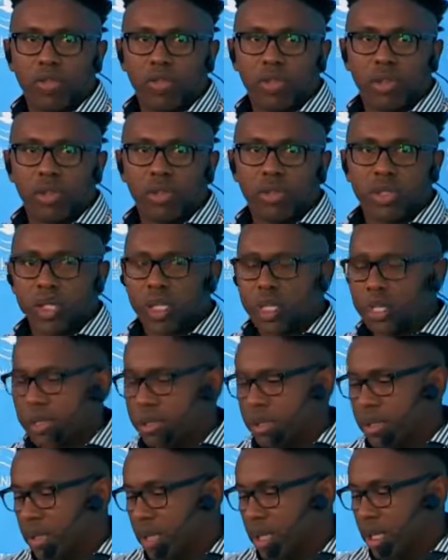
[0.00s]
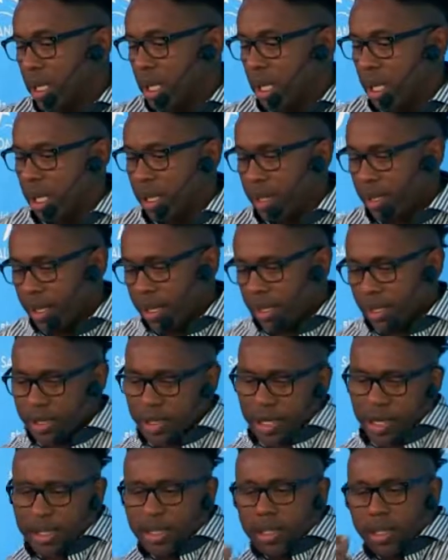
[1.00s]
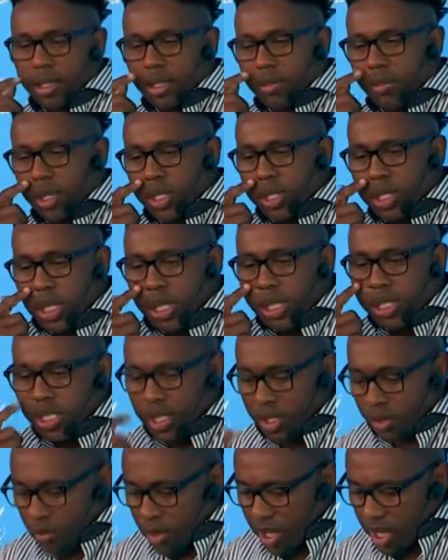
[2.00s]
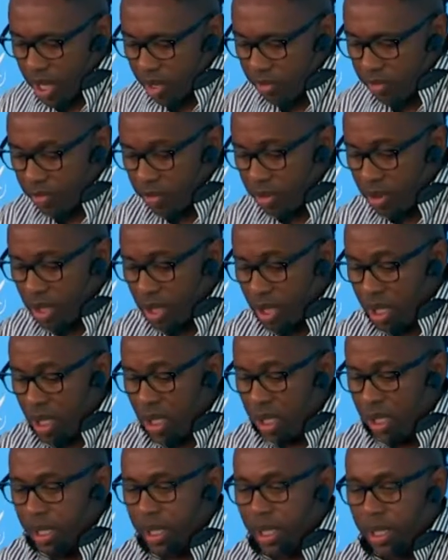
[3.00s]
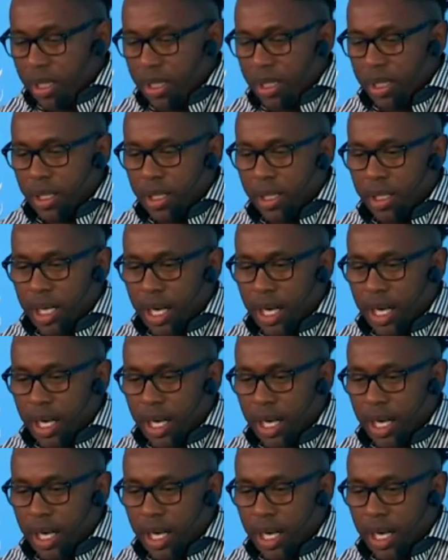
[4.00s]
for those skills. And that is actually the big challenge that we have in the